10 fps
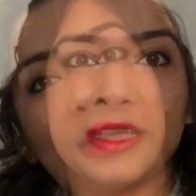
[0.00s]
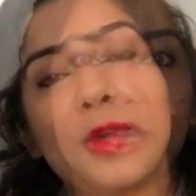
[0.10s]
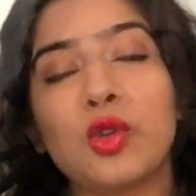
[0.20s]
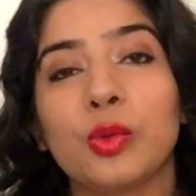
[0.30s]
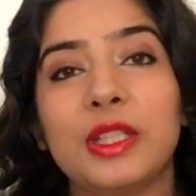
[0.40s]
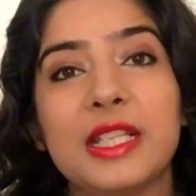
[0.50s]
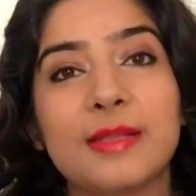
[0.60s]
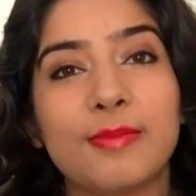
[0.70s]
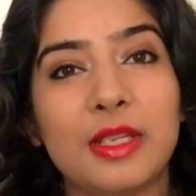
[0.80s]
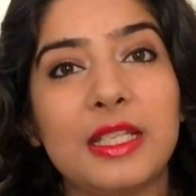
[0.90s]
They come out with these
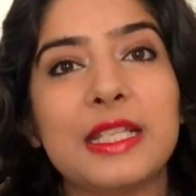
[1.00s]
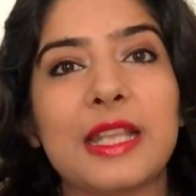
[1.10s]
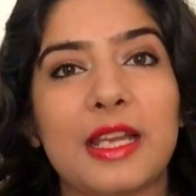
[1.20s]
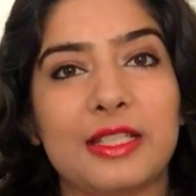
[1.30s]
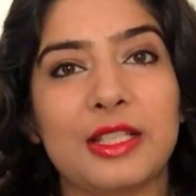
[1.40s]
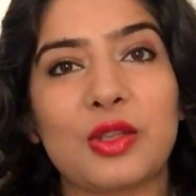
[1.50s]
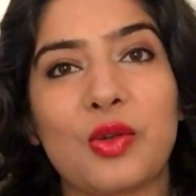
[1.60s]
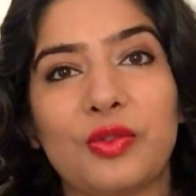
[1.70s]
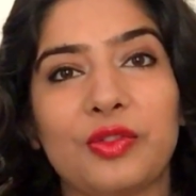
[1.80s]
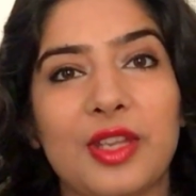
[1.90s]
mini sizes
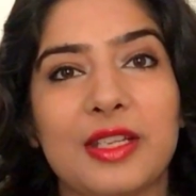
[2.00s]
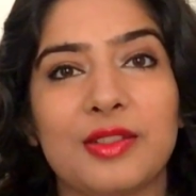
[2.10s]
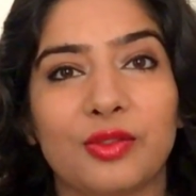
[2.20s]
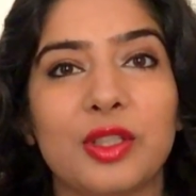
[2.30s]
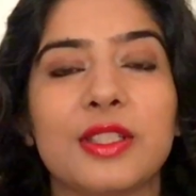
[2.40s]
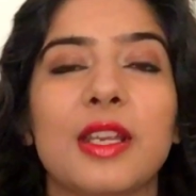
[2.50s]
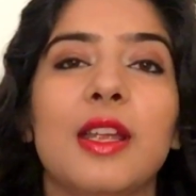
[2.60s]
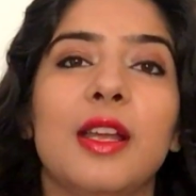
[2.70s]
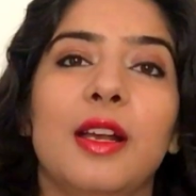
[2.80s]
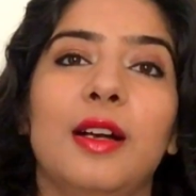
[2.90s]
of their different
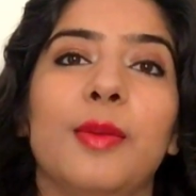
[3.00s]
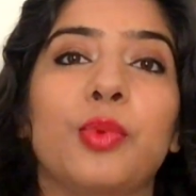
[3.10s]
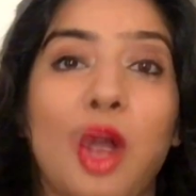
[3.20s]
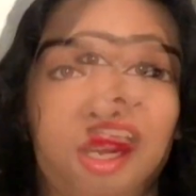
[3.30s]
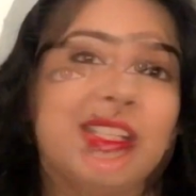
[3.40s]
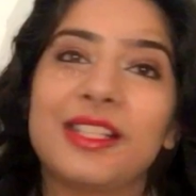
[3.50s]
products.